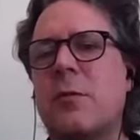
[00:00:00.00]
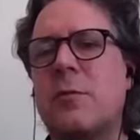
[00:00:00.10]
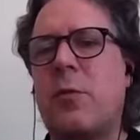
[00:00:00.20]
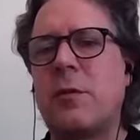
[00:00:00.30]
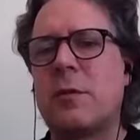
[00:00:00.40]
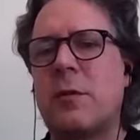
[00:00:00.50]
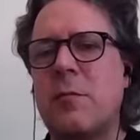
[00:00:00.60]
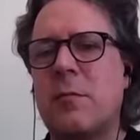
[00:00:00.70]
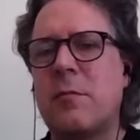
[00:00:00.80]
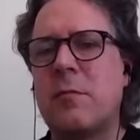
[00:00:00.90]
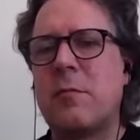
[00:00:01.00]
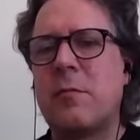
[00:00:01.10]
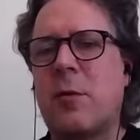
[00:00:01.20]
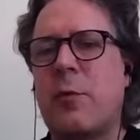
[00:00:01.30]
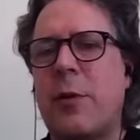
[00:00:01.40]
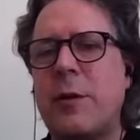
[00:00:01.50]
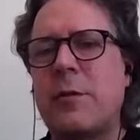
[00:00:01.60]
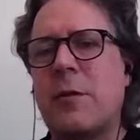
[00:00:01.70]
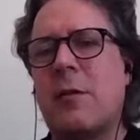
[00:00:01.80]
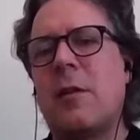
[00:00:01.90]
response team
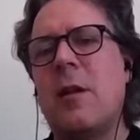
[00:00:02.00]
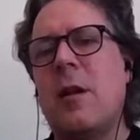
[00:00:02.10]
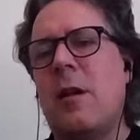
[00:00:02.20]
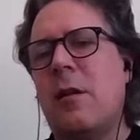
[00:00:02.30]
operational?